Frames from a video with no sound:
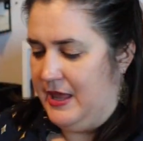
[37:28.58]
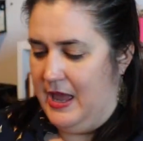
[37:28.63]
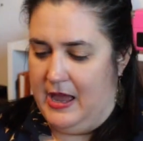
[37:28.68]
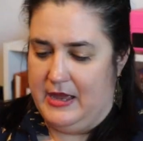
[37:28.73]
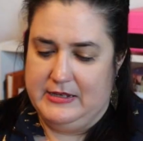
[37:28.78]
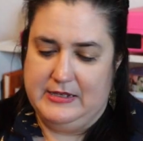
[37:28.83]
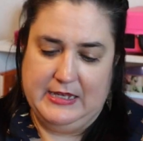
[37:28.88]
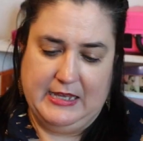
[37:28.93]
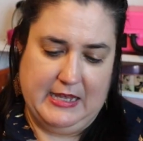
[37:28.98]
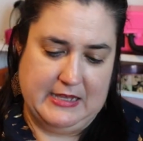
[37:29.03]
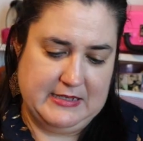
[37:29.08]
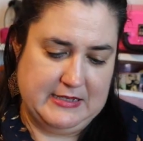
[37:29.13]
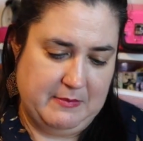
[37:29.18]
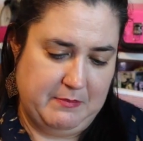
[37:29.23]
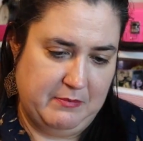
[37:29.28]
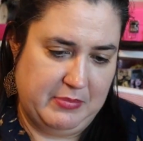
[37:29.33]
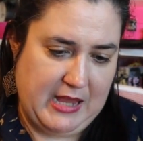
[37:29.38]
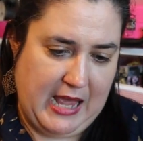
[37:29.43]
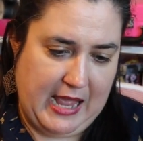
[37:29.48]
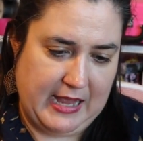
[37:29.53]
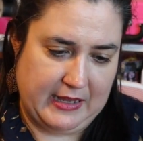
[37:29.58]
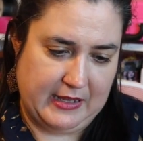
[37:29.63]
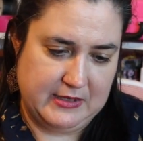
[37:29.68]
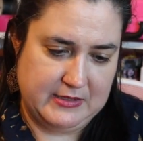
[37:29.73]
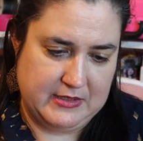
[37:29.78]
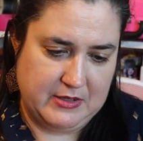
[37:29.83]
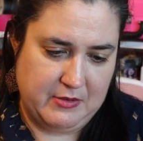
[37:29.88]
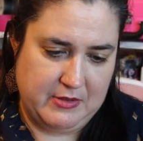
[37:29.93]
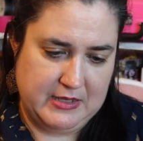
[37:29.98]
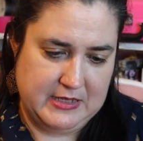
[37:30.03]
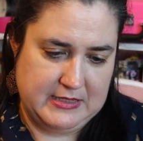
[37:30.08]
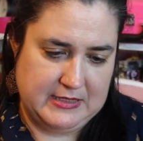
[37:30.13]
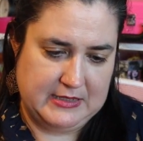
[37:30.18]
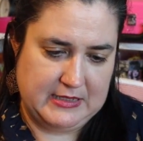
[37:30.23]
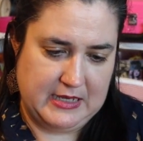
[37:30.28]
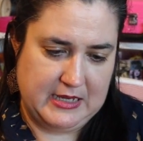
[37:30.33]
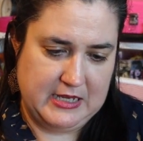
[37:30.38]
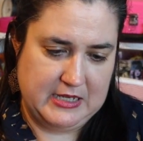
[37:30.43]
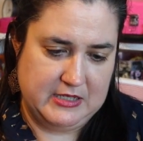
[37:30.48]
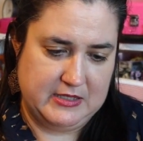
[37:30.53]
yeah, I did get some black. So this
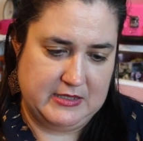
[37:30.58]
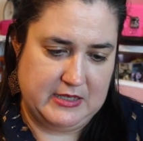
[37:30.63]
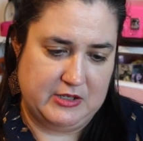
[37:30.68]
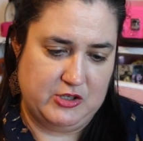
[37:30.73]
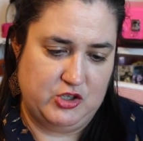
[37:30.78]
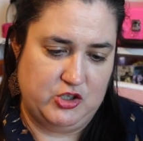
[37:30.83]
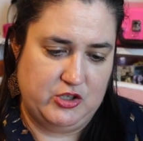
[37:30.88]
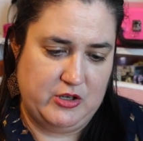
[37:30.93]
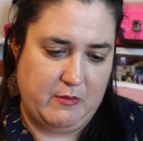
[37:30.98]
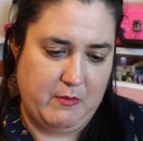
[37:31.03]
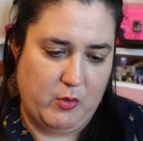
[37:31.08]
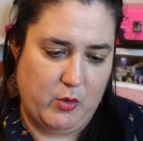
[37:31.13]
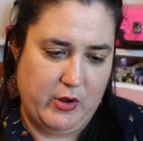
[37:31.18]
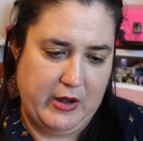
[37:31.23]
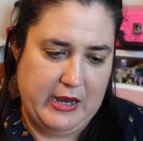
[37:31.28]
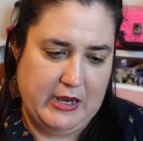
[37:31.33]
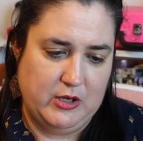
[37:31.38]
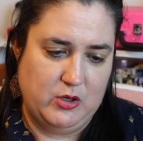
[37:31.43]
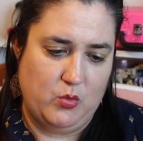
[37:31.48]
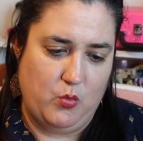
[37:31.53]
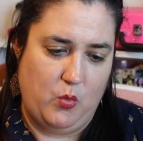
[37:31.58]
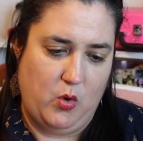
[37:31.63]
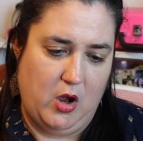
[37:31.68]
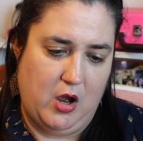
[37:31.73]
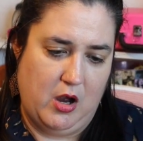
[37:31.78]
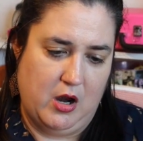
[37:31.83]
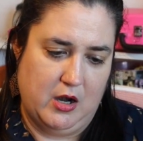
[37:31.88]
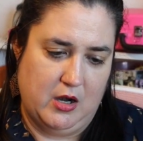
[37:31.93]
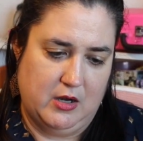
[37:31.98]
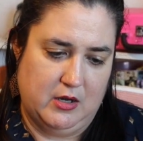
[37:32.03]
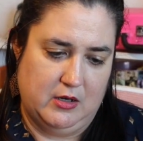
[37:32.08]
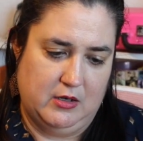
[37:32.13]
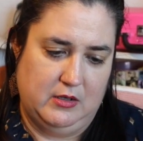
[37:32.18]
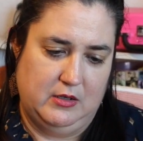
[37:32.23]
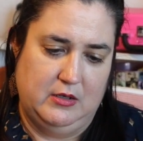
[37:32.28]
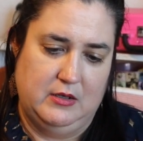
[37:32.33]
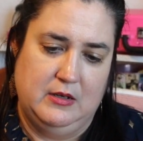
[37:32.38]
is Shimmering Noir